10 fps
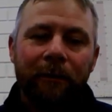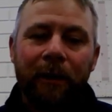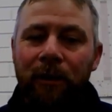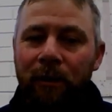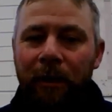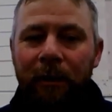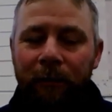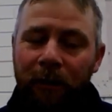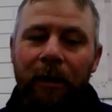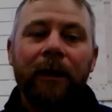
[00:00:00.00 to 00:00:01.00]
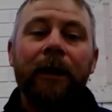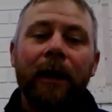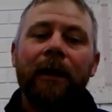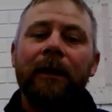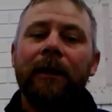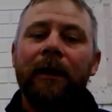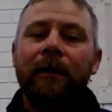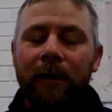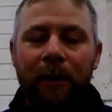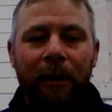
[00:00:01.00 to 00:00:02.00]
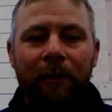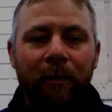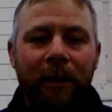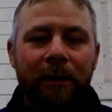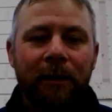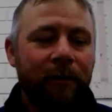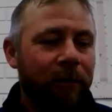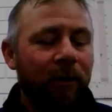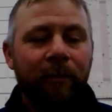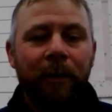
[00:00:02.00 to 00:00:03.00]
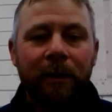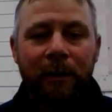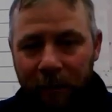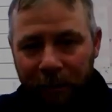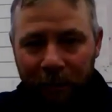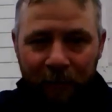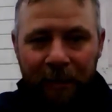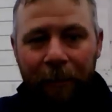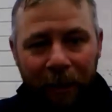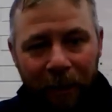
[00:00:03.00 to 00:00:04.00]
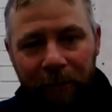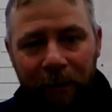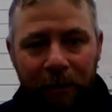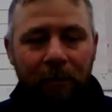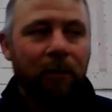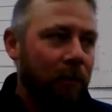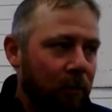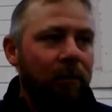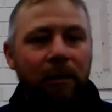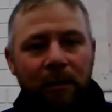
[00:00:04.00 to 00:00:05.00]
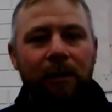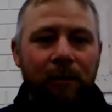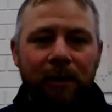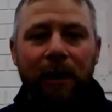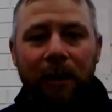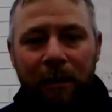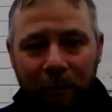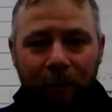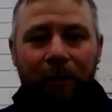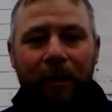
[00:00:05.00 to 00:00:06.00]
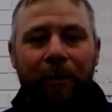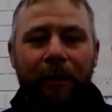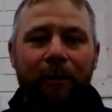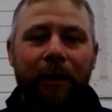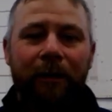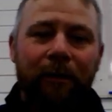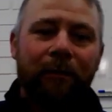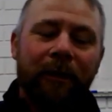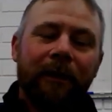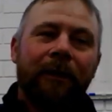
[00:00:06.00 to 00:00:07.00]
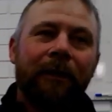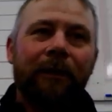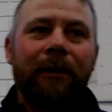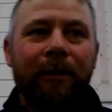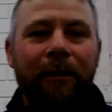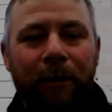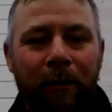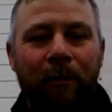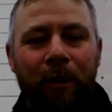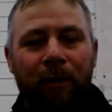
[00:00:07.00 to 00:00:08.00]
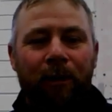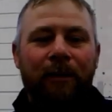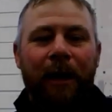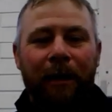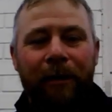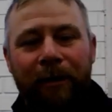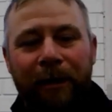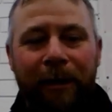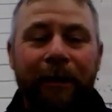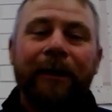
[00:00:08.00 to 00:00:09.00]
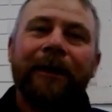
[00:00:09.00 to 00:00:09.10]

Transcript: If you don't get that out of your head, you don't have patience. 5 minutes, the steam's coming out of your ears. Oh, the horse is still standing here, won't go anywhere, and I want my cocktail over there.